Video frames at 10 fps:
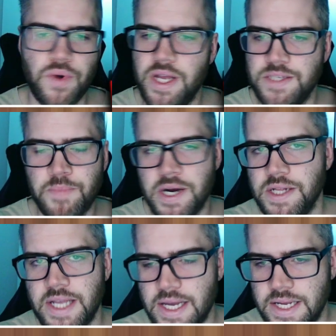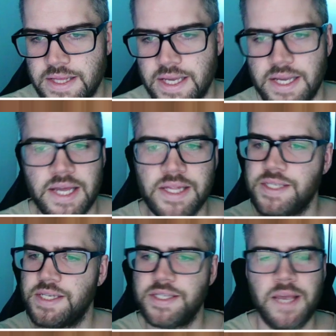it's barely anything, and it's
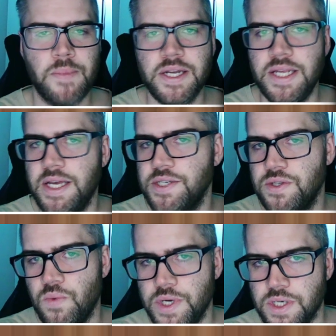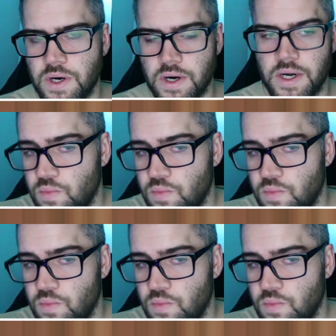the same idea as the wish card.